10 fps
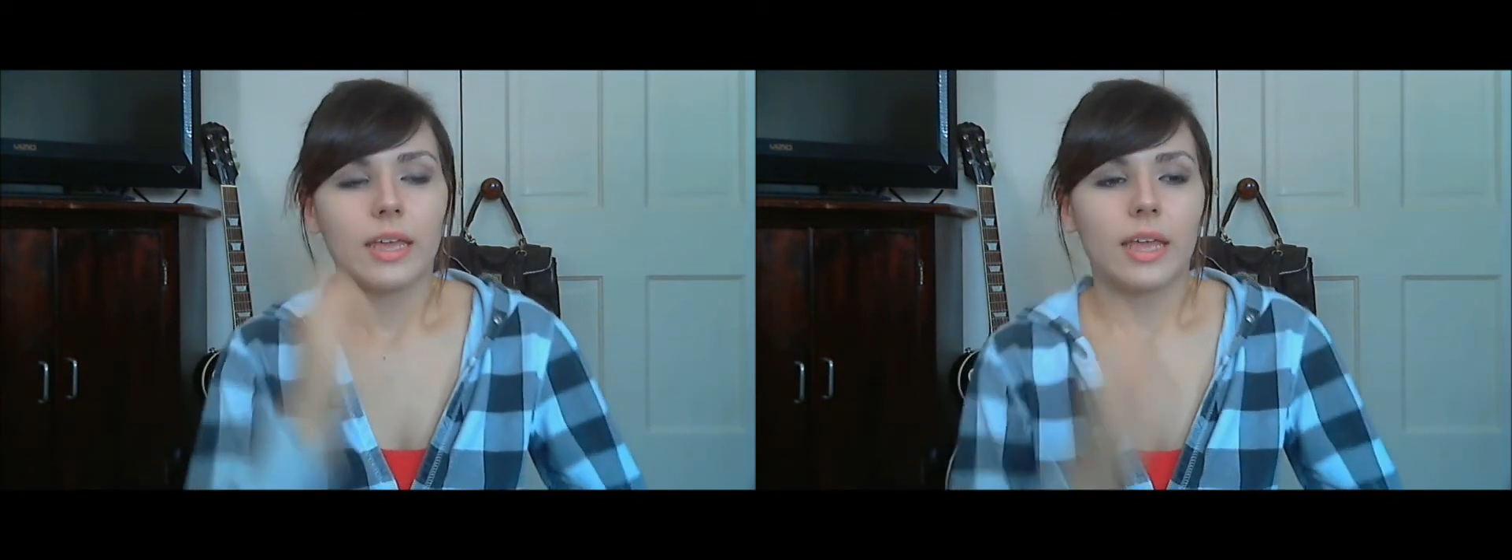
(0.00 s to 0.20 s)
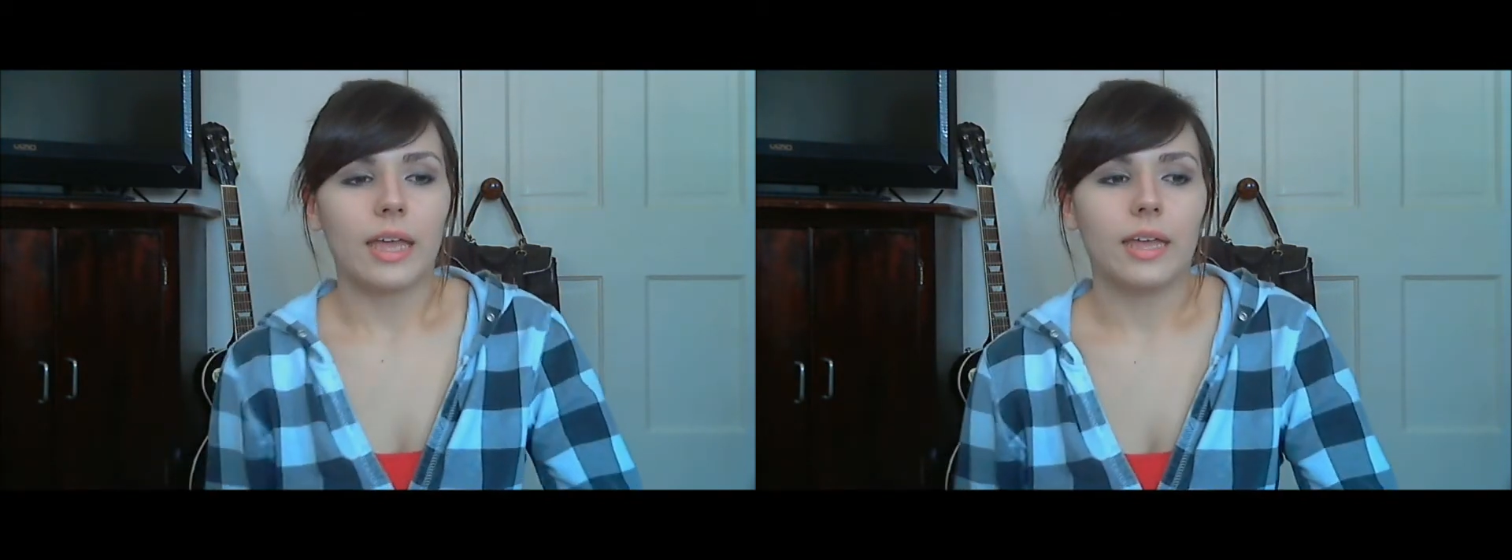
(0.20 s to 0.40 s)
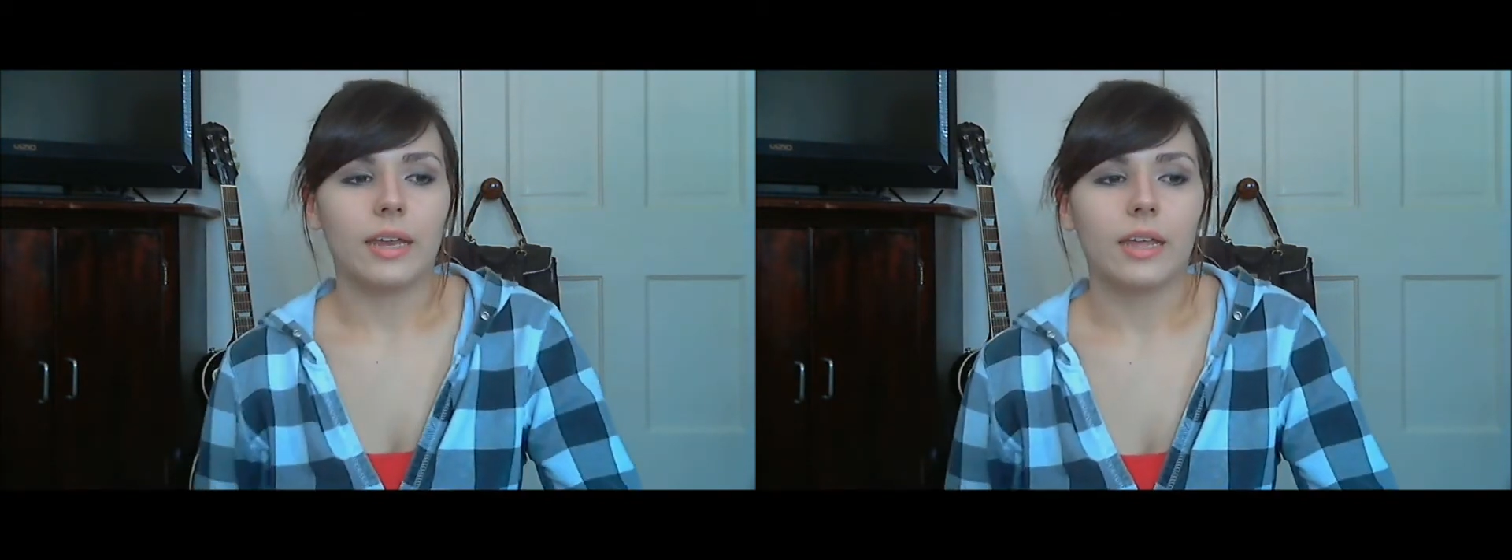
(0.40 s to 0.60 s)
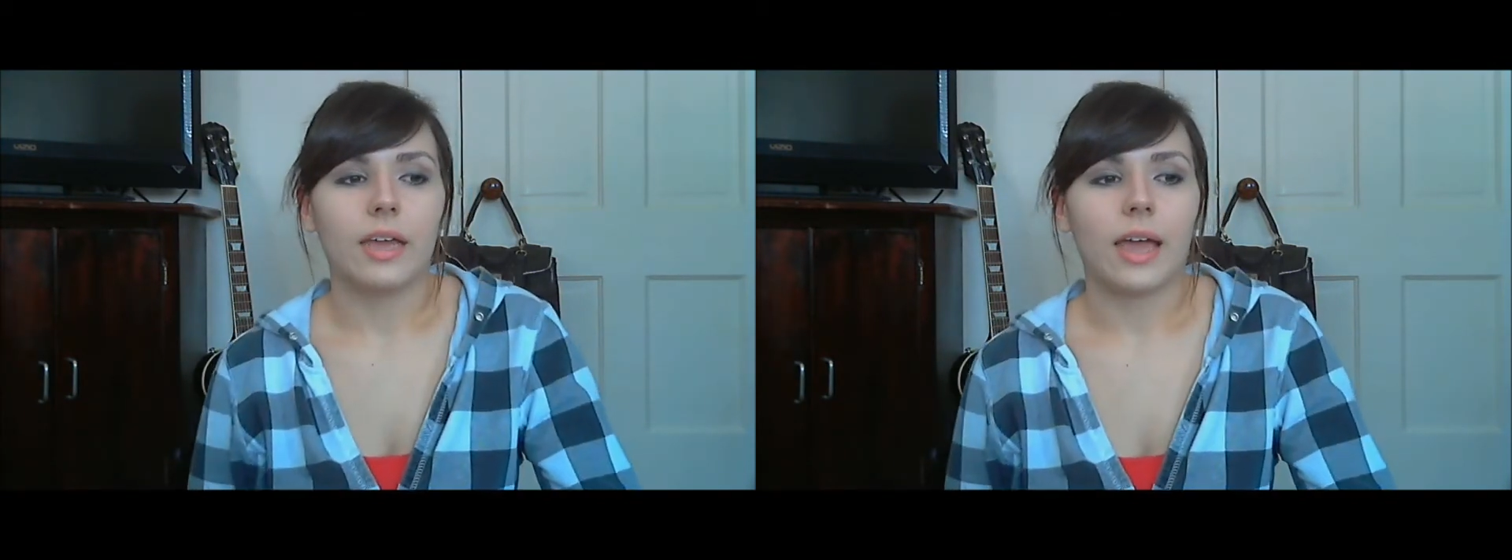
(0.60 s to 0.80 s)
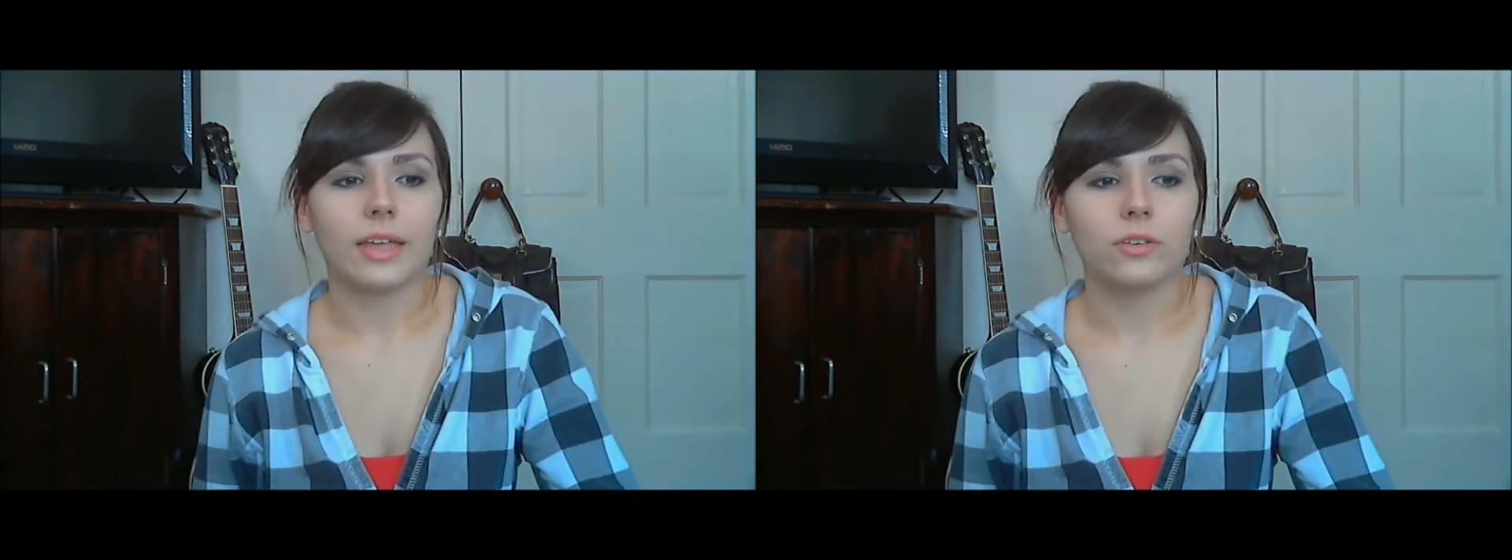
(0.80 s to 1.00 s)
And
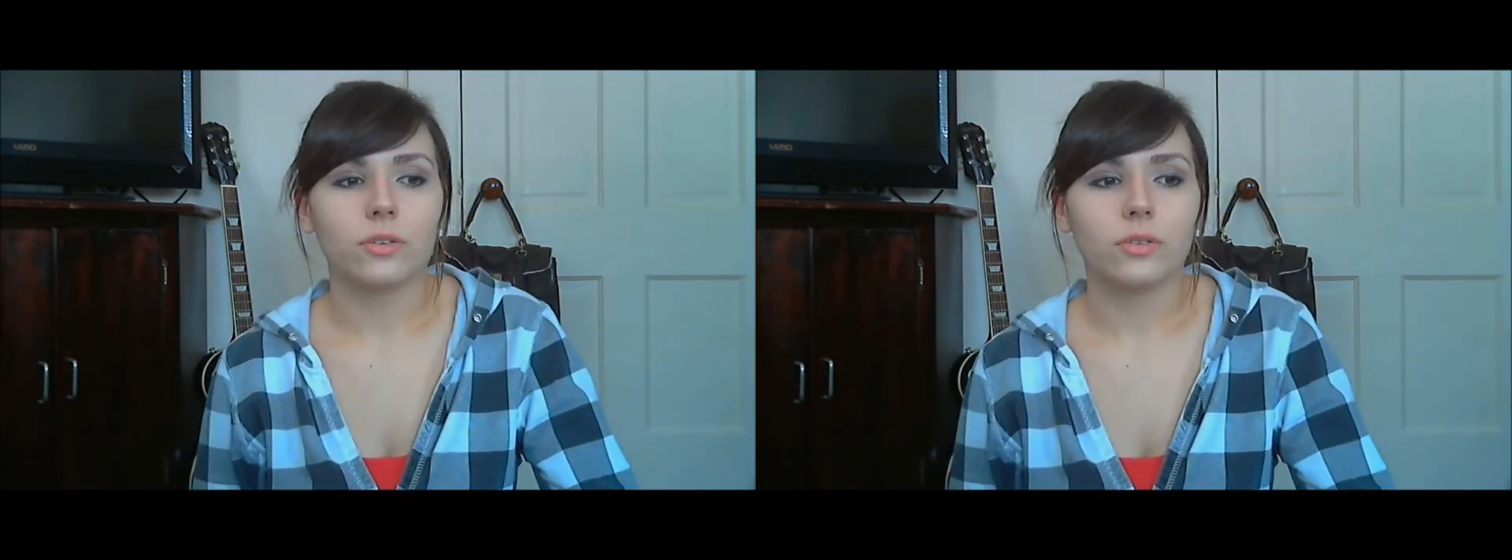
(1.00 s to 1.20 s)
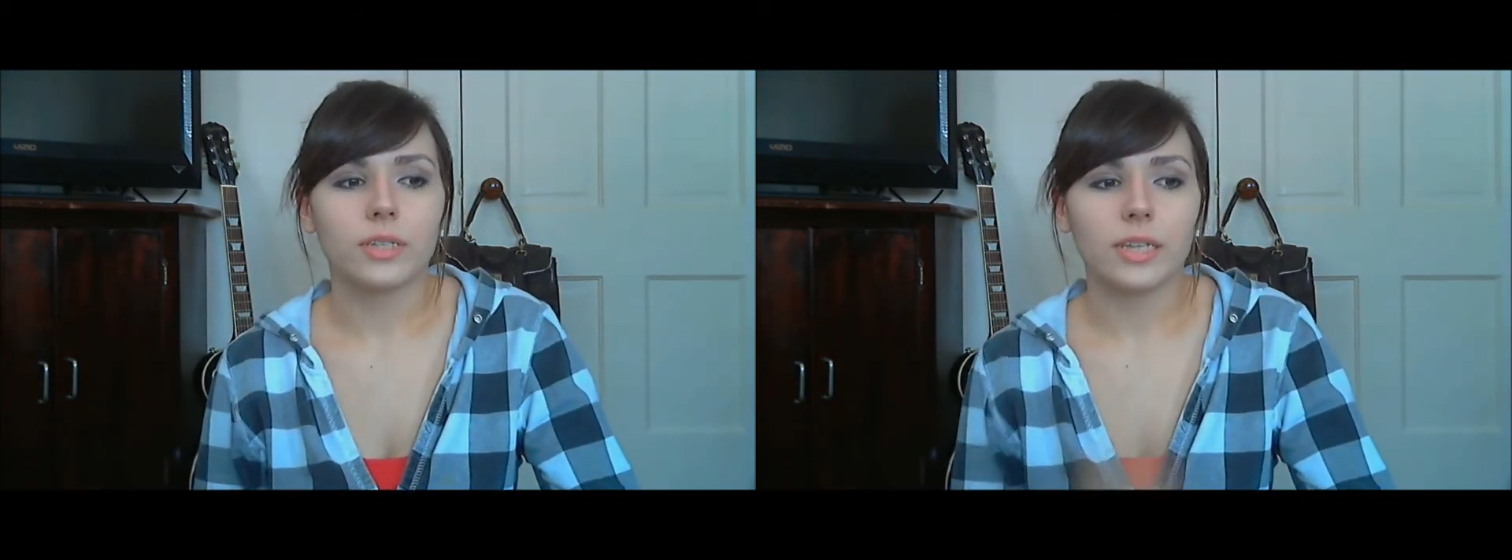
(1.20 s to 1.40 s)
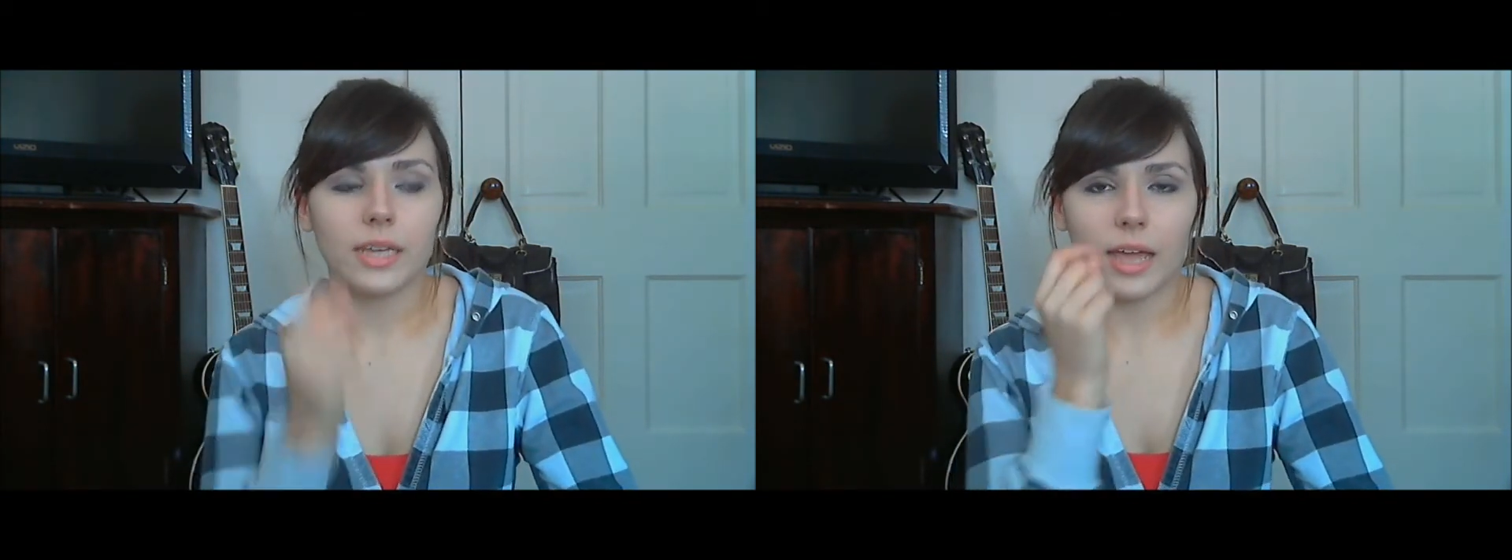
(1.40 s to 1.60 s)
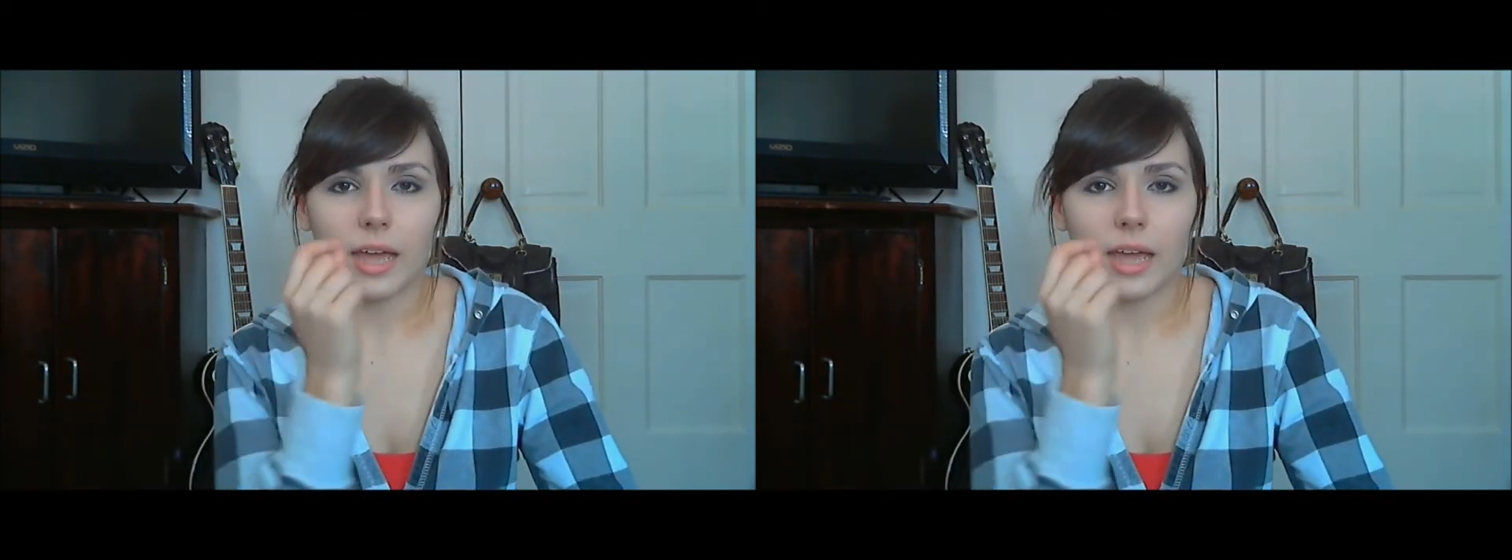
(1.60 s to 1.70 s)
I used it